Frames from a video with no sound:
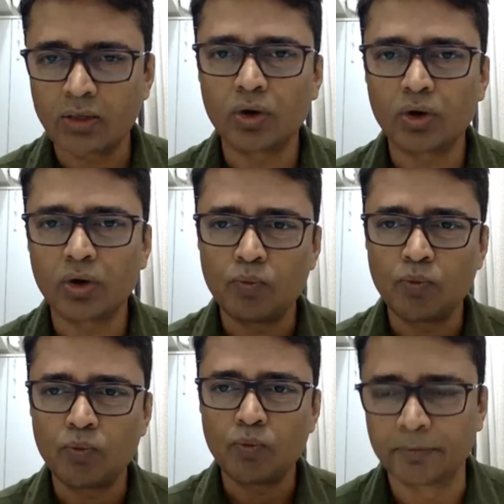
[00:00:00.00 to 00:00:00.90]
what I
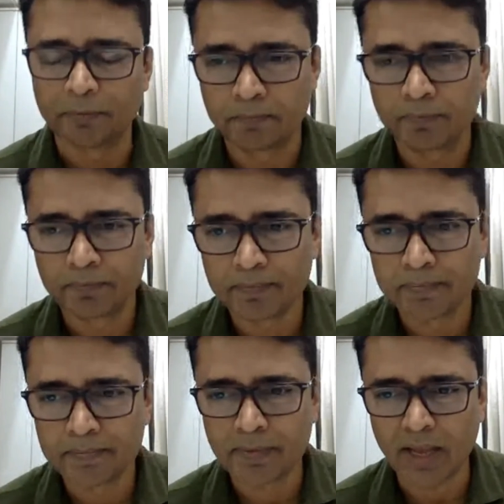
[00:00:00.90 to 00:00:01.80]
wanted.
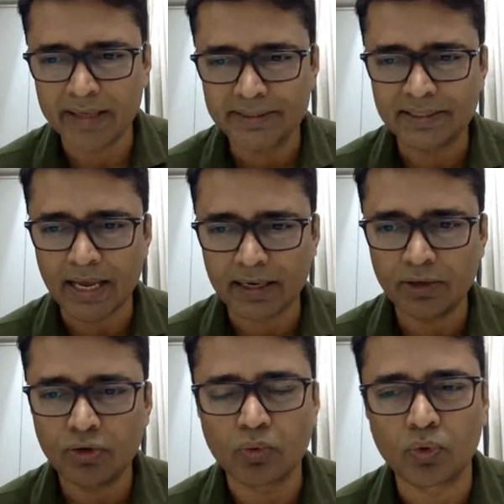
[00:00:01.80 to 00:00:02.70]

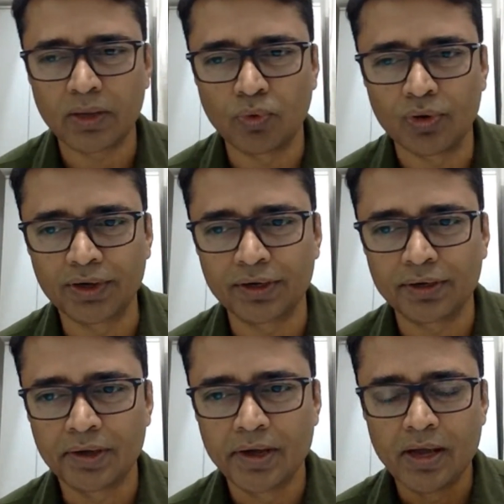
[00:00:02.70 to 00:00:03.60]
Exactly got what I
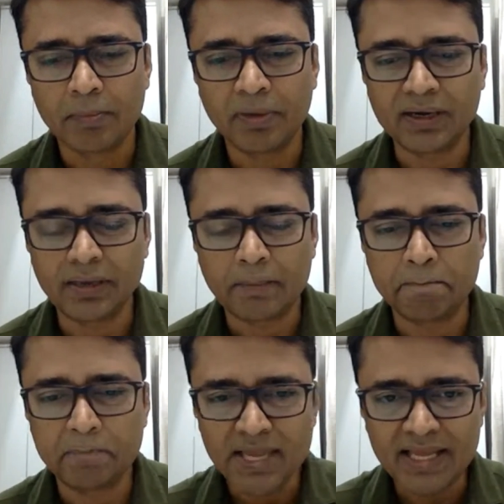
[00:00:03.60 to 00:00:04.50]
wanted. But
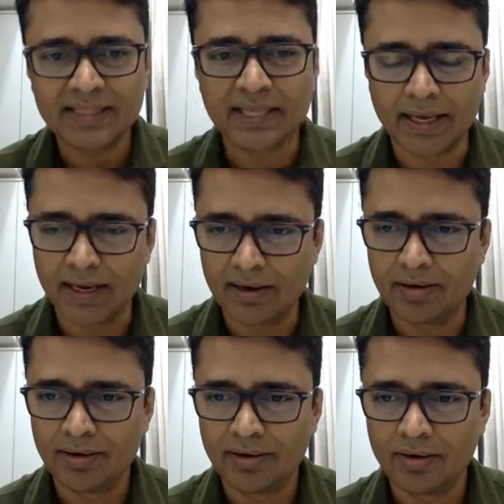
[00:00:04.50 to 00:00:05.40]
being
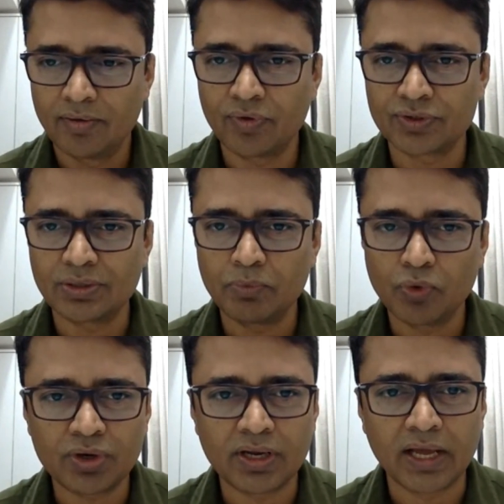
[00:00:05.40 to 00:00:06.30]
there for some
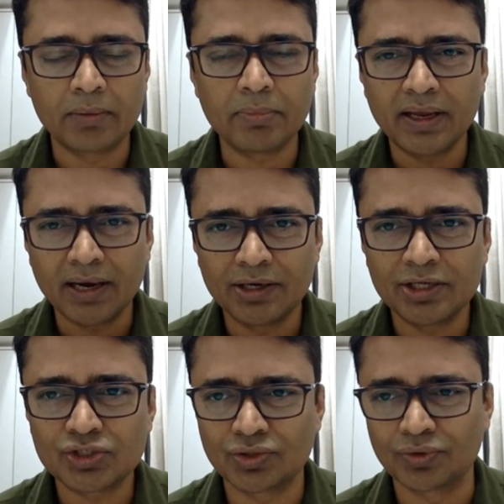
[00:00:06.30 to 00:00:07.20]
more time, I
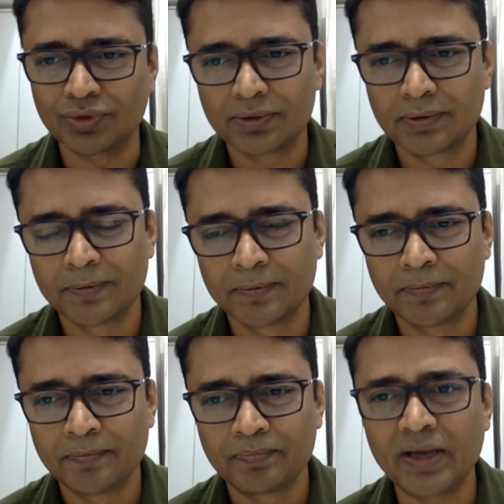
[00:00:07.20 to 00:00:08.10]
understood
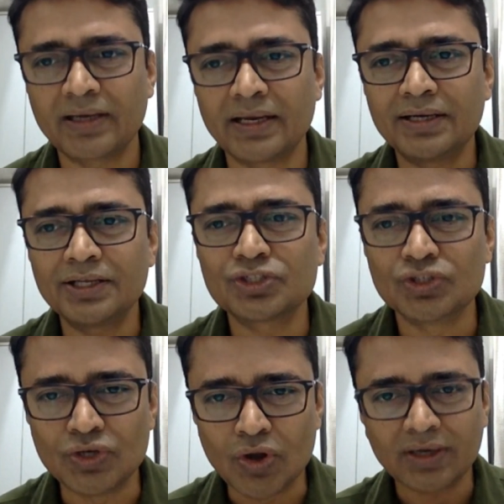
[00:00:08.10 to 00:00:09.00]
that it is
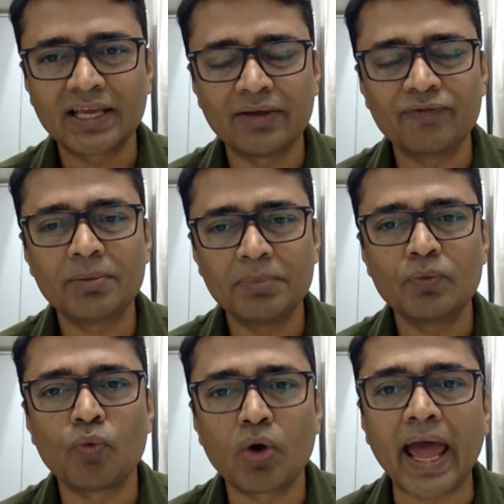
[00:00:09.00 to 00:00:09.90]
not giving me
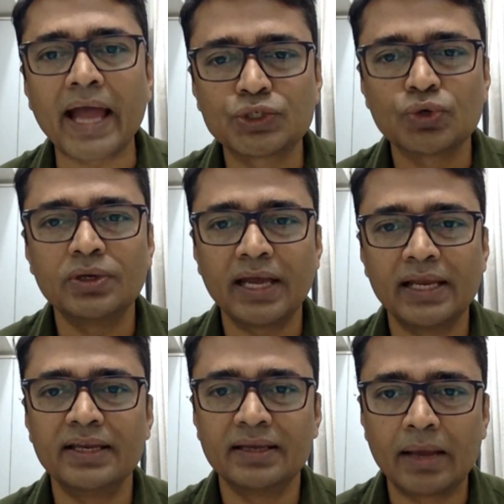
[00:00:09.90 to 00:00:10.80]
what actually
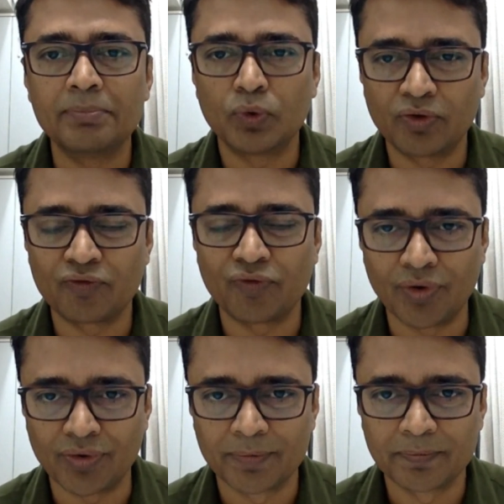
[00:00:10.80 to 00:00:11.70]
I am looking for.